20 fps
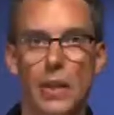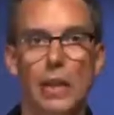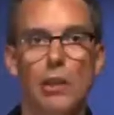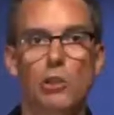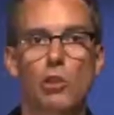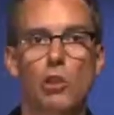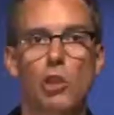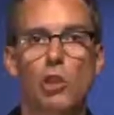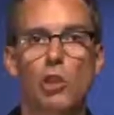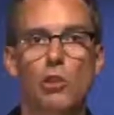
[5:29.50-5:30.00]

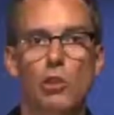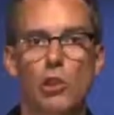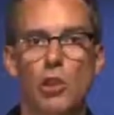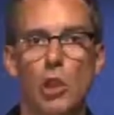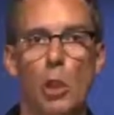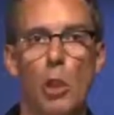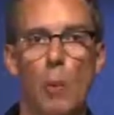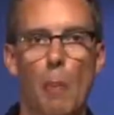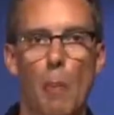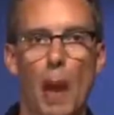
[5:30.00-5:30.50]
it's just
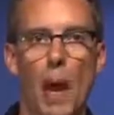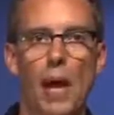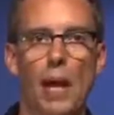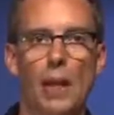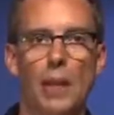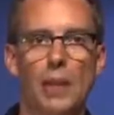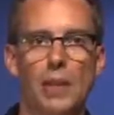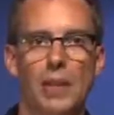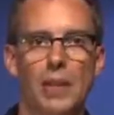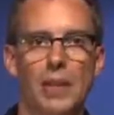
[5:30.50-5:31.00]
so
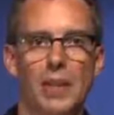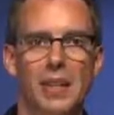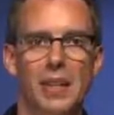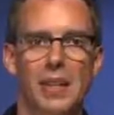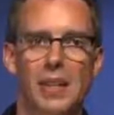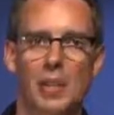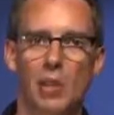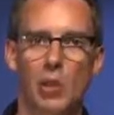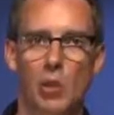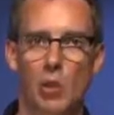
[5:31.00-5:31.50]
bad,
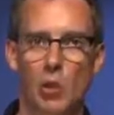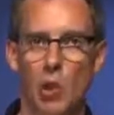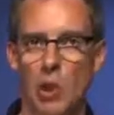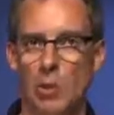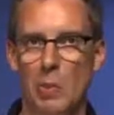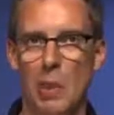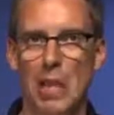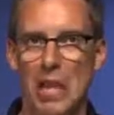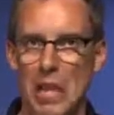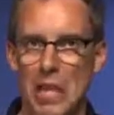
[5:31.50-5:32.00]
you've got
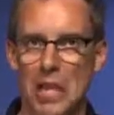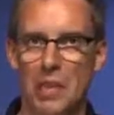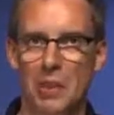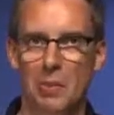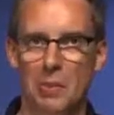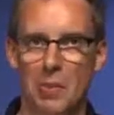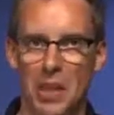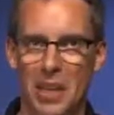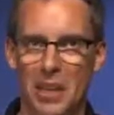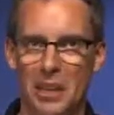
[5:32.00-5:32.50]
to be
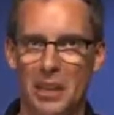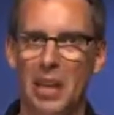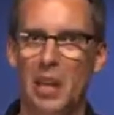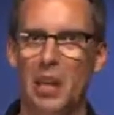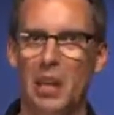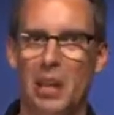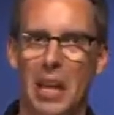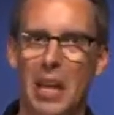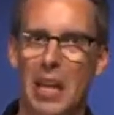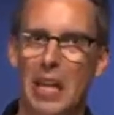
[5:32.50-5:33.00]
kidding me,
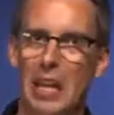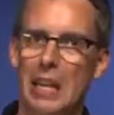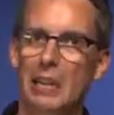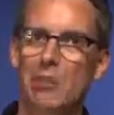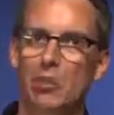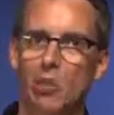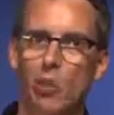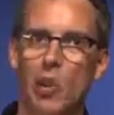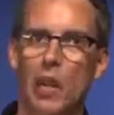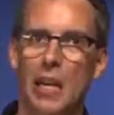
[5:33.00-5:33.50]
at
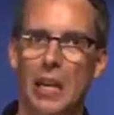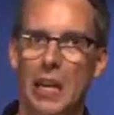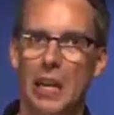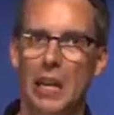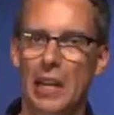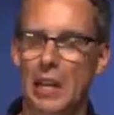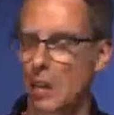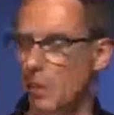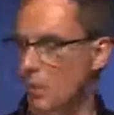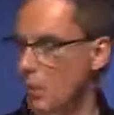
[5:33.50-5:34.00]
least try and
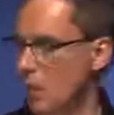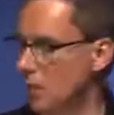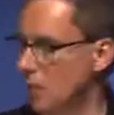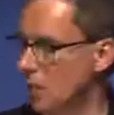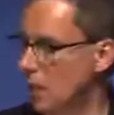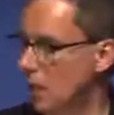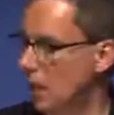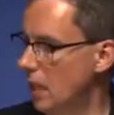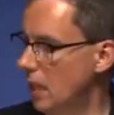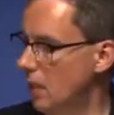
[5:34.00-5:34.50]
clean up this
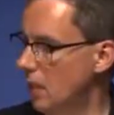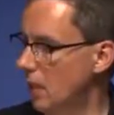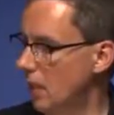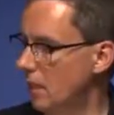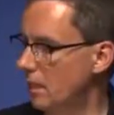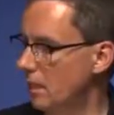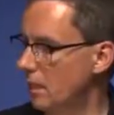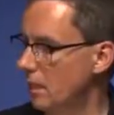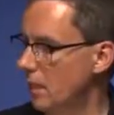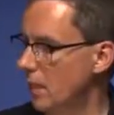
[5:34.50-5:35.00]
connector.
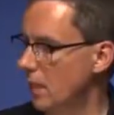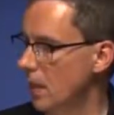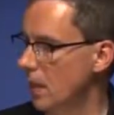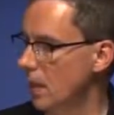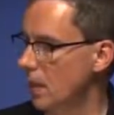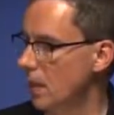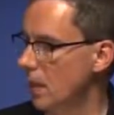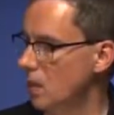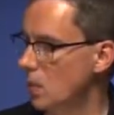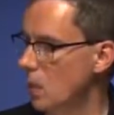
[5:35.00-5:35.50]

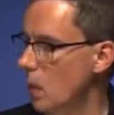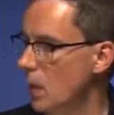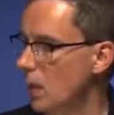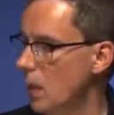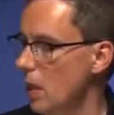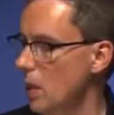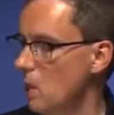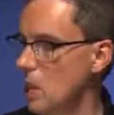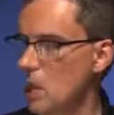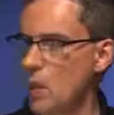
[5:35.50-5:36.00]
So I
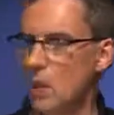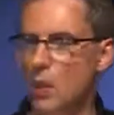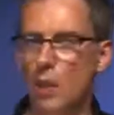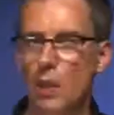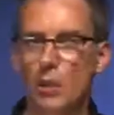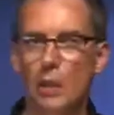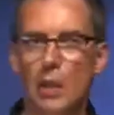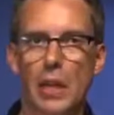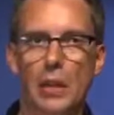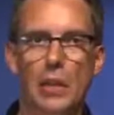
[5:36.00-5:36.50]
think we can
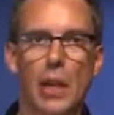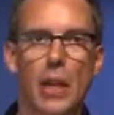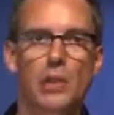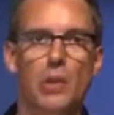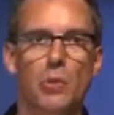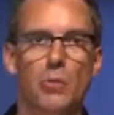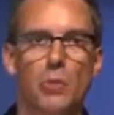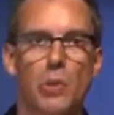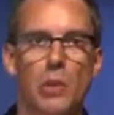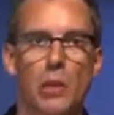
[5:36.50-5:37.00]
agree
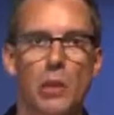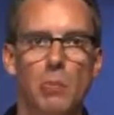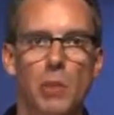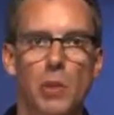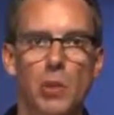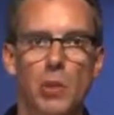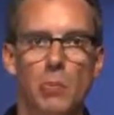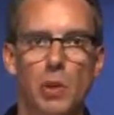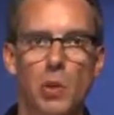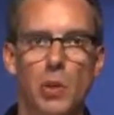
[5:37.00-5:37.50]
that's a pretty
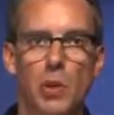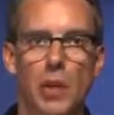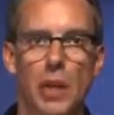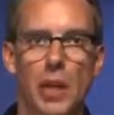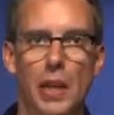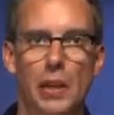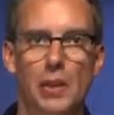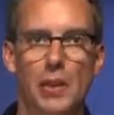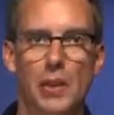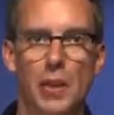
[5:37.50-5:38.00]
miserable
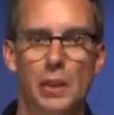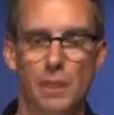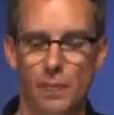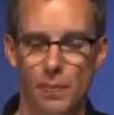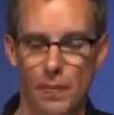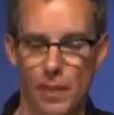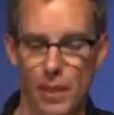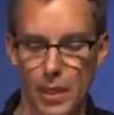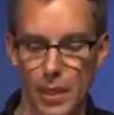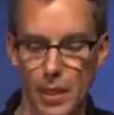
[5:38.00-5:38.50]
connector.
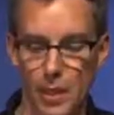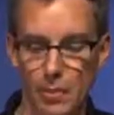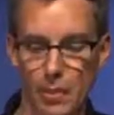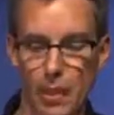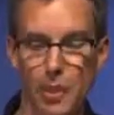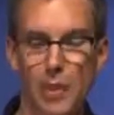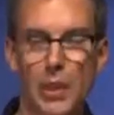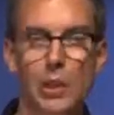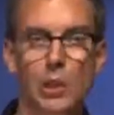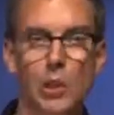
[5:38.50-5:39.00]

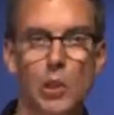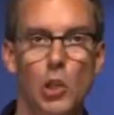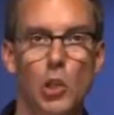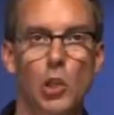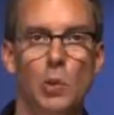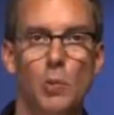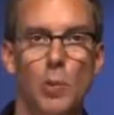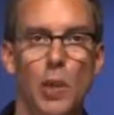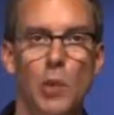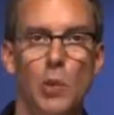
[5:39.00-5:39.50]
But this
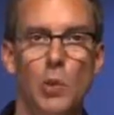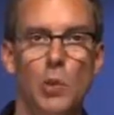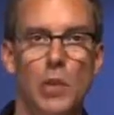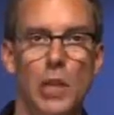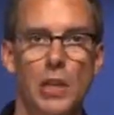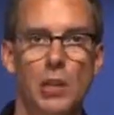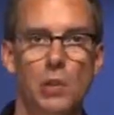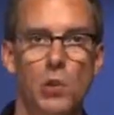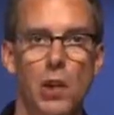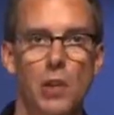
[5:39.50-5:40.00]
could be your
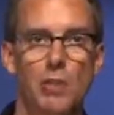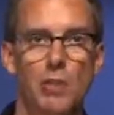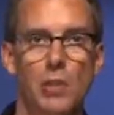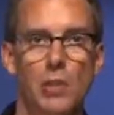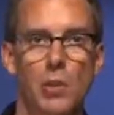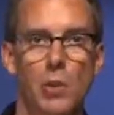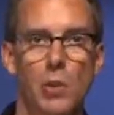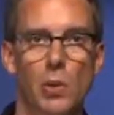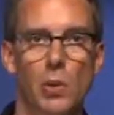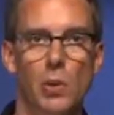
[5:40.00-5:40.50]
test
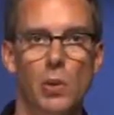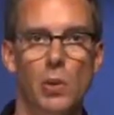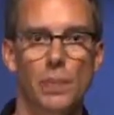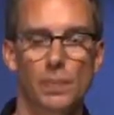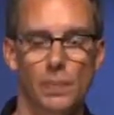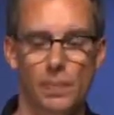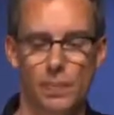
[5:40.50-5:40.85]
reference code.